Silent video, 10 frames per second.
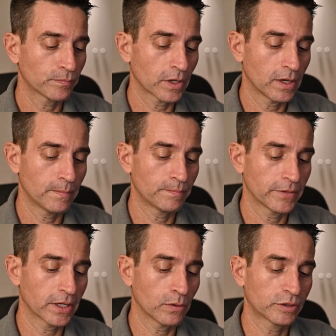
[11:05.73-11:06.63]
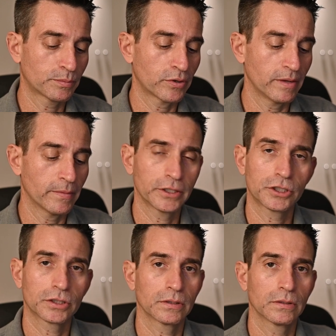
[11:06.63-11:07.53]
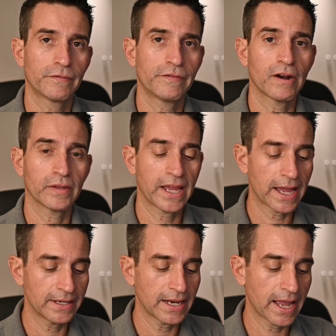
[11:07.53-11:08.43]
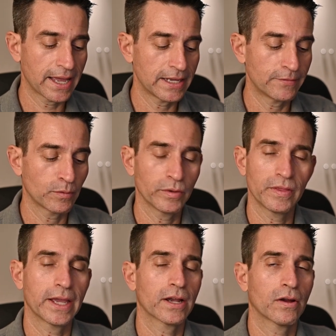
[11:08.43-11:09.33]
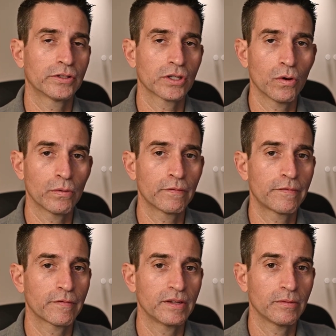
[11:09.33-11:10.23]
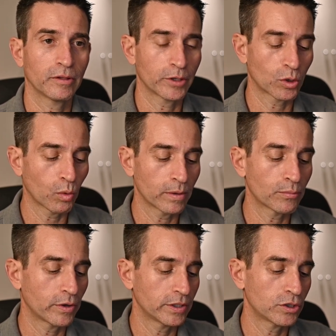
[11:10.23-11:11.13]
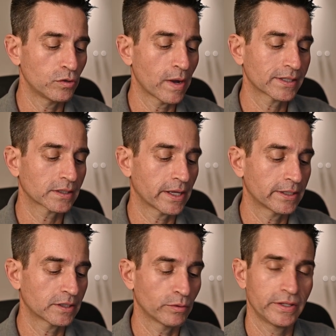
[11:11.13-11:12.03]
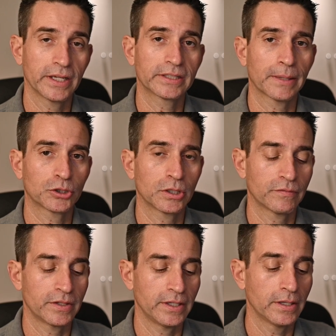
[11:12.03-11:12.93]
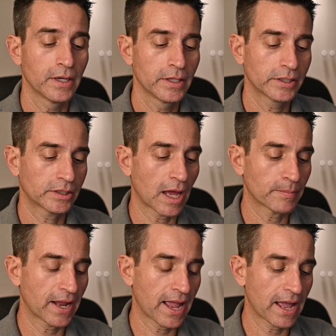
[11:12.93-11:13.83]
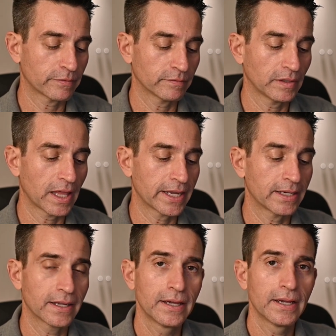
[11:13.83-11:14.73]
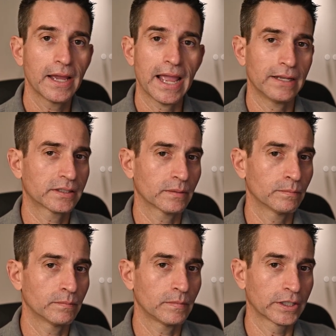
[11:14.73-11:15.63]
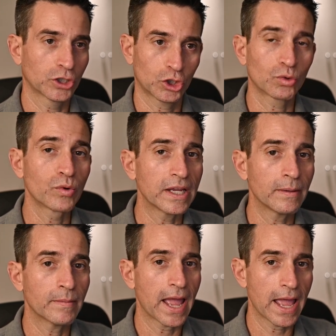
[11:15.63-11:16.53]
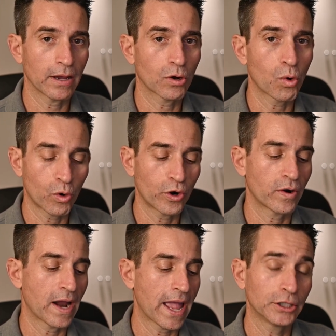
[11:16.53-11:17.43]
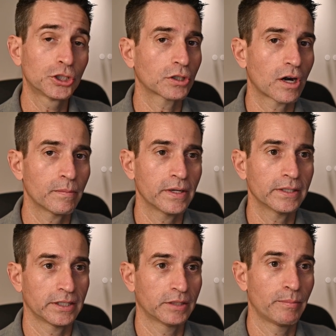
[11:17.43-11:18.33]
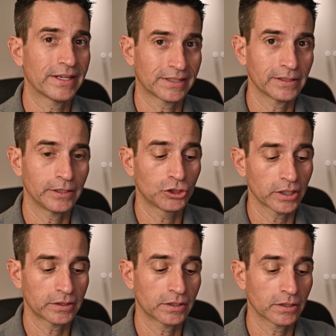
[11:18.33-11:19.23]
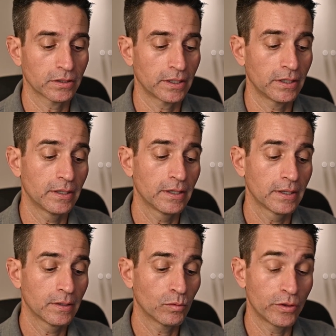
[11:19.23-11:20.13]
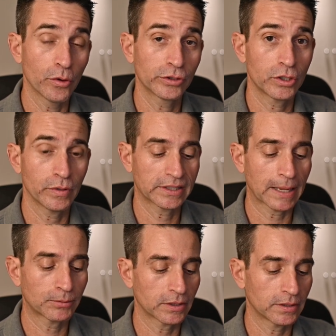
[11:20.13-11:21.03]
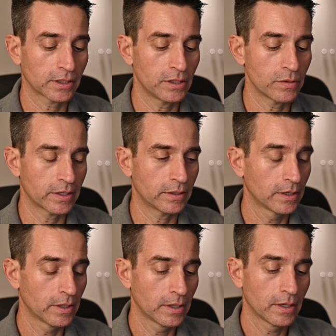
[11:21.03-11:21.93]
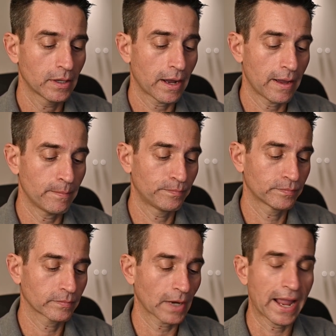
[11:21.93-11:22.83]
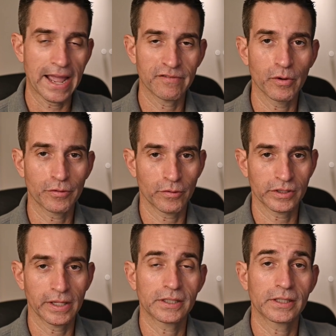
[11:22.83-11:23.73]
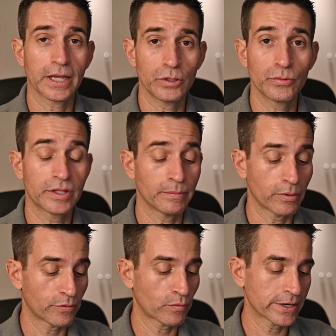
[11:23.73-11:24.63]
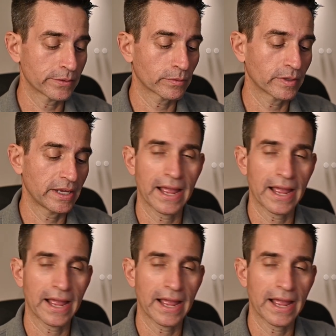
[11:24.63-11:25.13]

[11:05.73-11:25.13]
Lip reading: It goes pretty much fairly head-to-head, even with Nikon's own 50 millimeter 1.2 S lens, with the exception of the stop and a half of light and some extreme corner edge sharpness. It's basically just as good with those two exceptions, and you can, I have both of those lenses. I use them both regularly.